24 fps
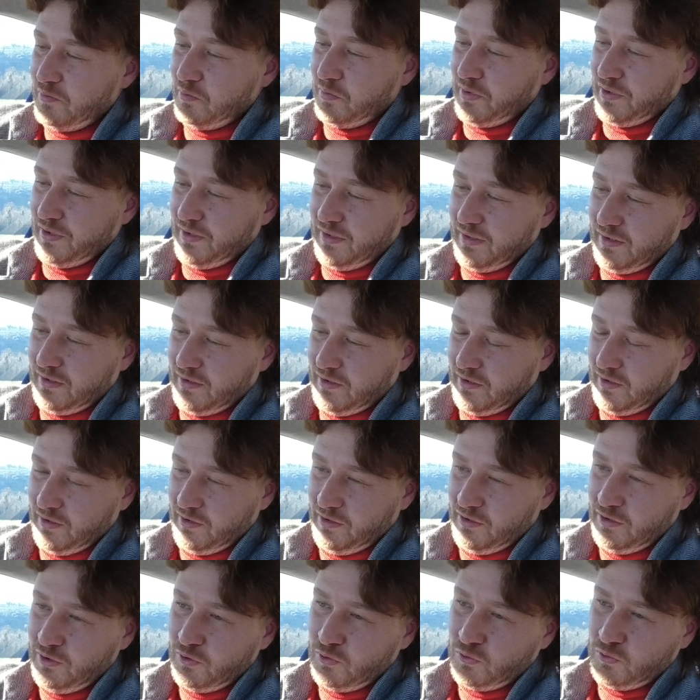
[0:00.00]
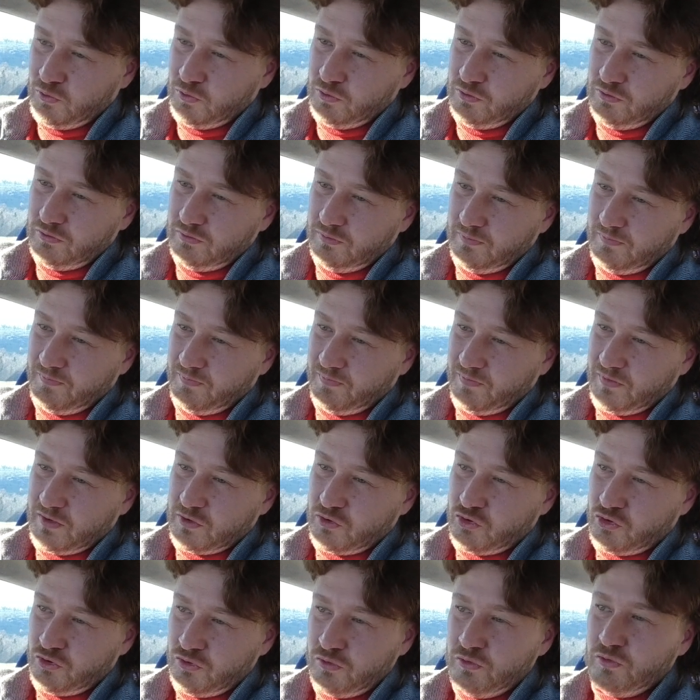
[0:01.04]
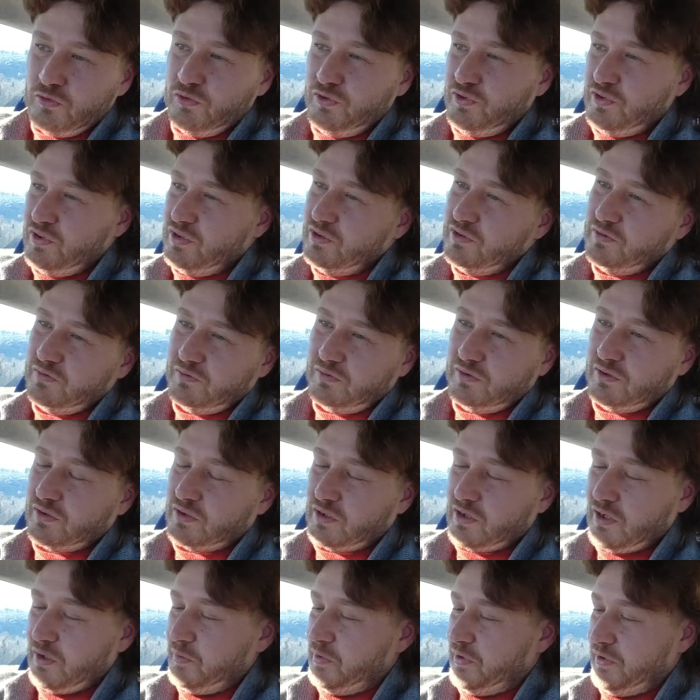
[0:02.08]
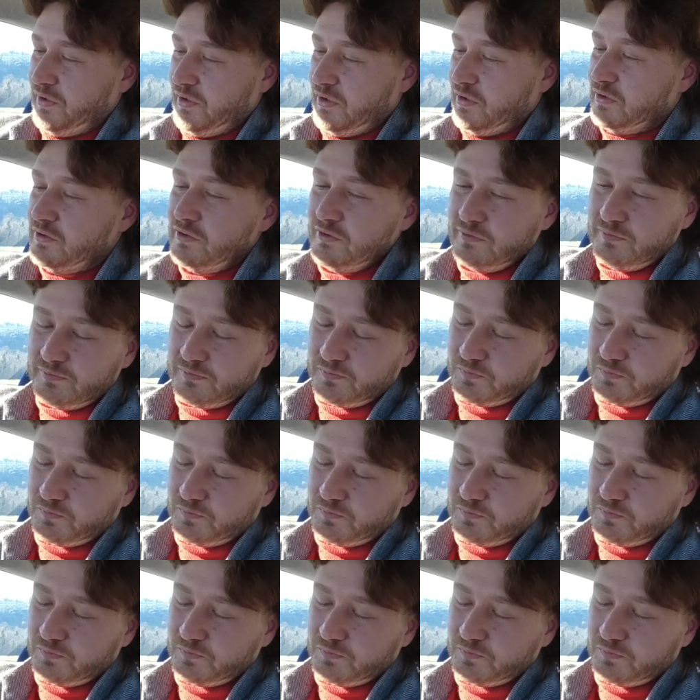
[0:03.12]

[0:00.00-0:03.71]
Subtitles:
But new shoes are coming on.